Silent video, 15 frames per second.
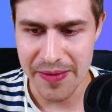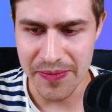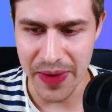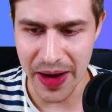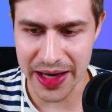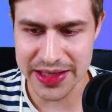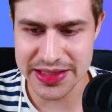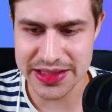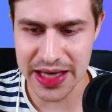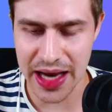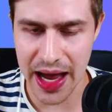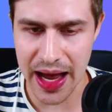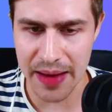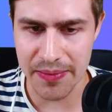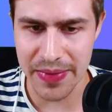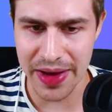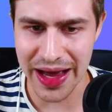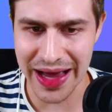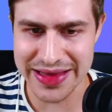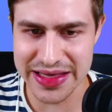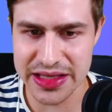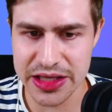but
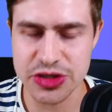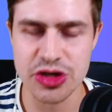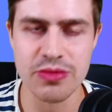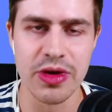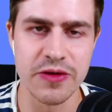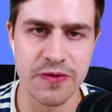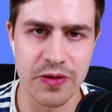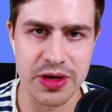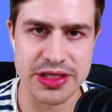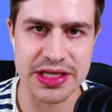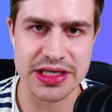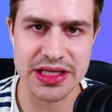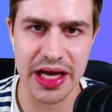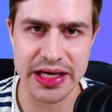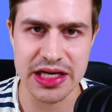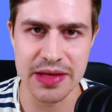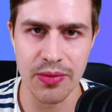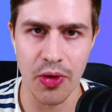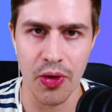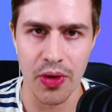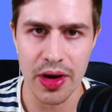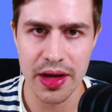I think the 2 midfielders are slightly
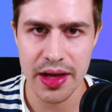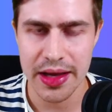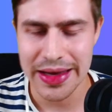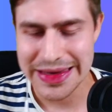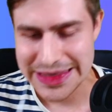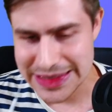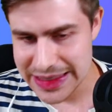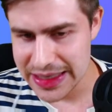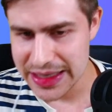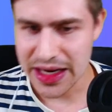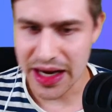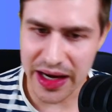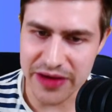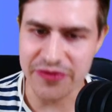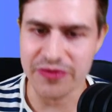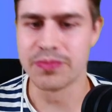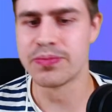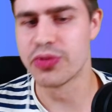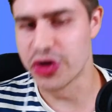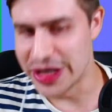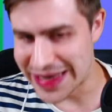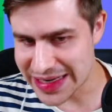more kind of
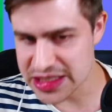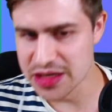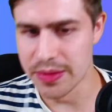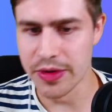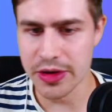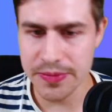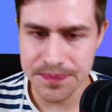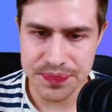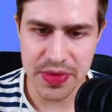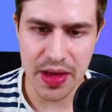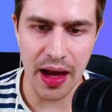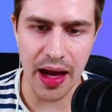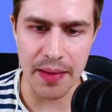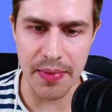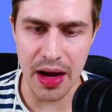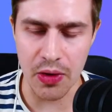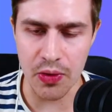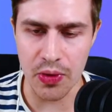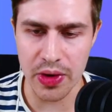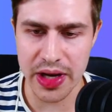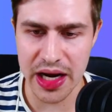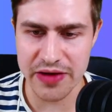predictable,
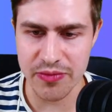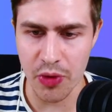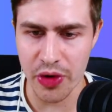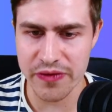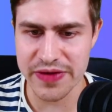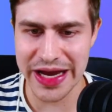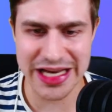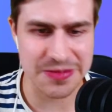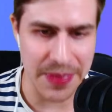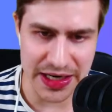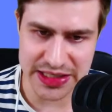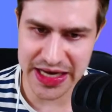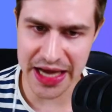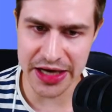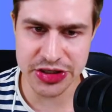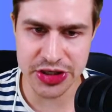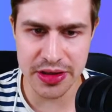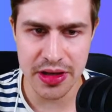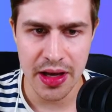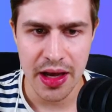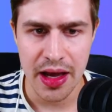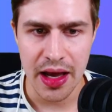or kind of more of an
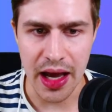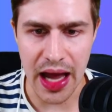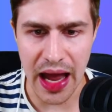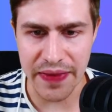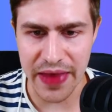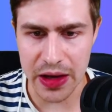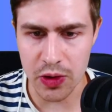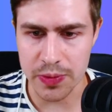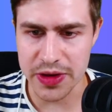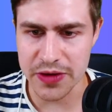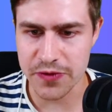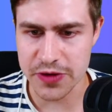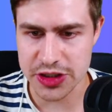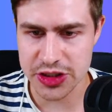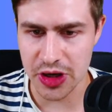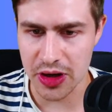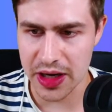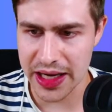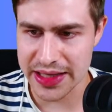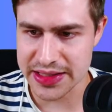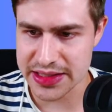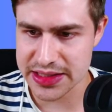expectation, and that'll be for
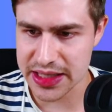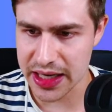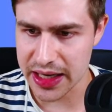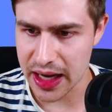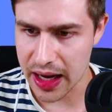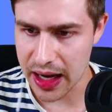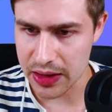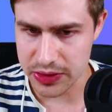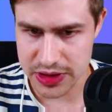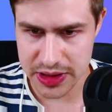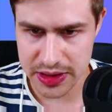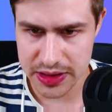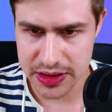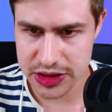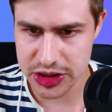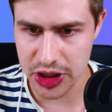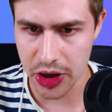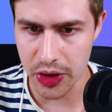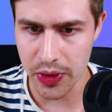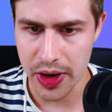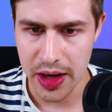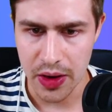Salah and Son out.
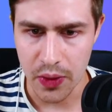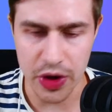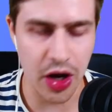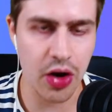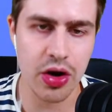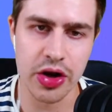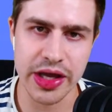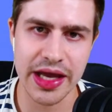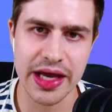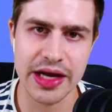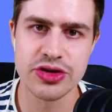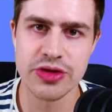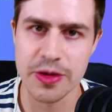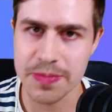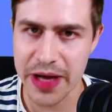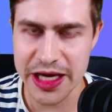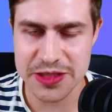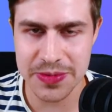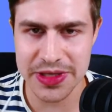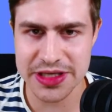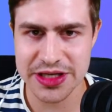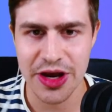So we are looking at 2
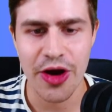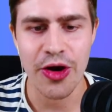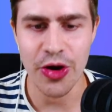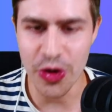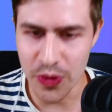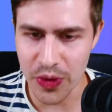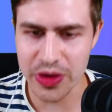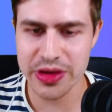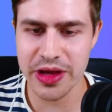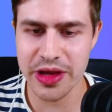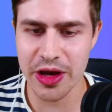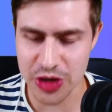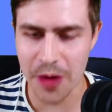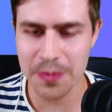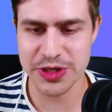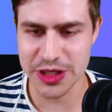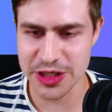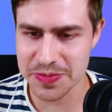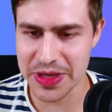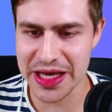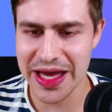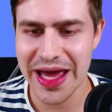replacements. Who will those options
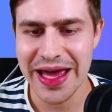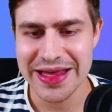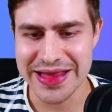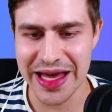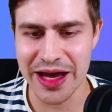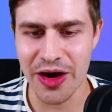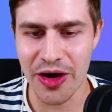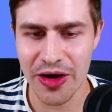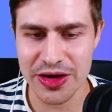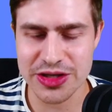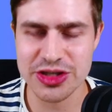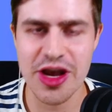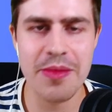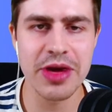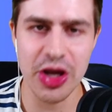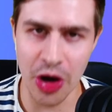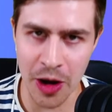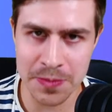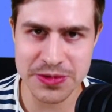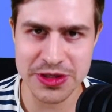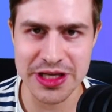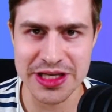be? There are so many
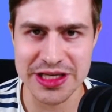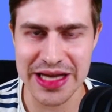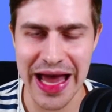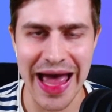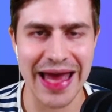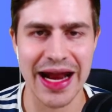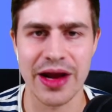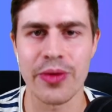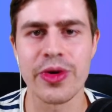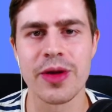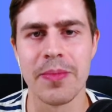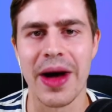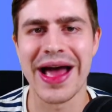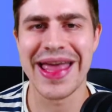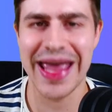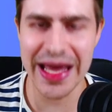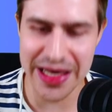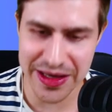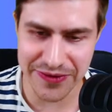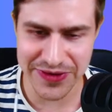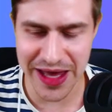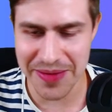options, and I don't want to buy any
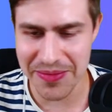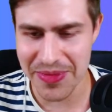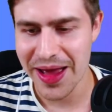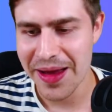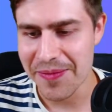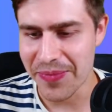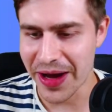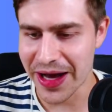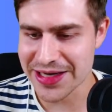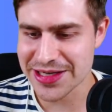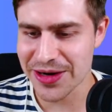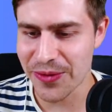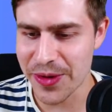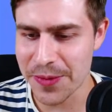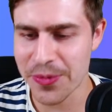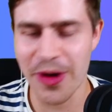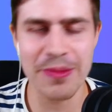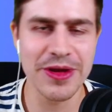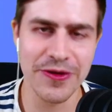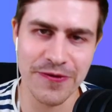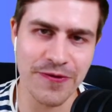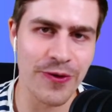of them, but we're
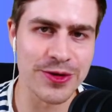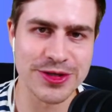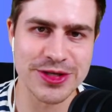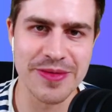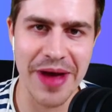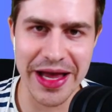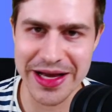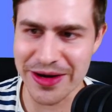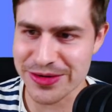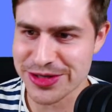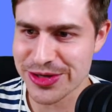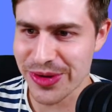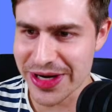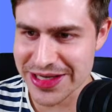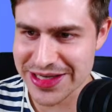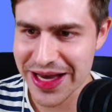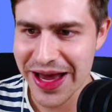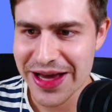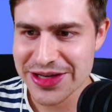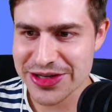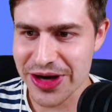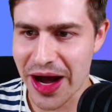probably forced to make our choice.
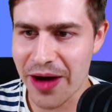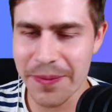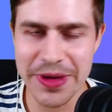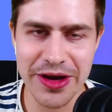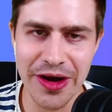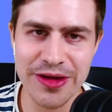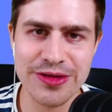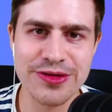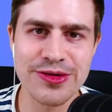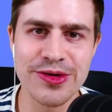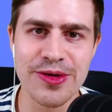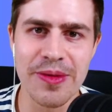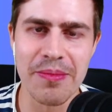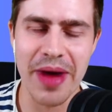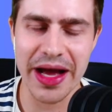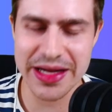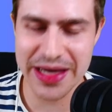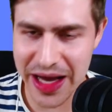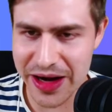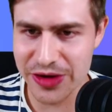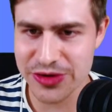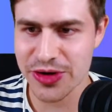So I'll be going through my
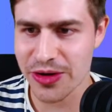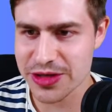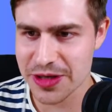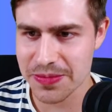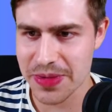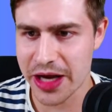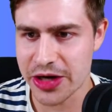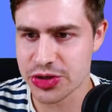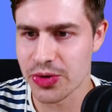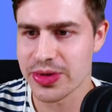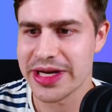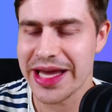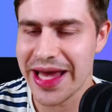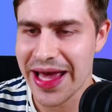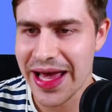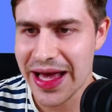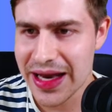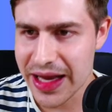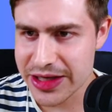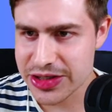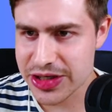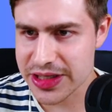kind of transfer plan shortly.
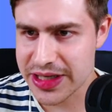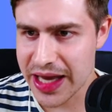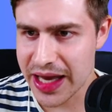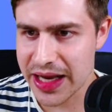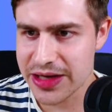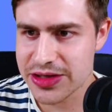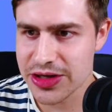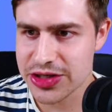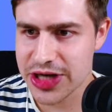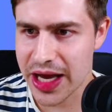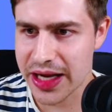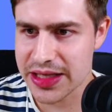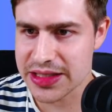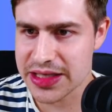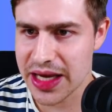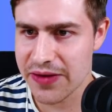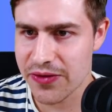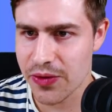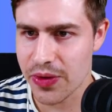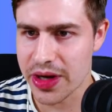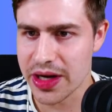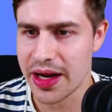Let's just get into chat and see
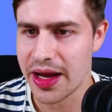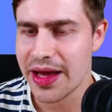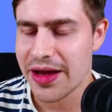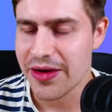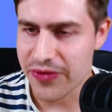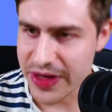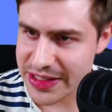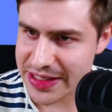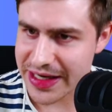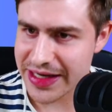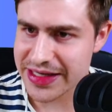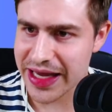everyone. Vincent is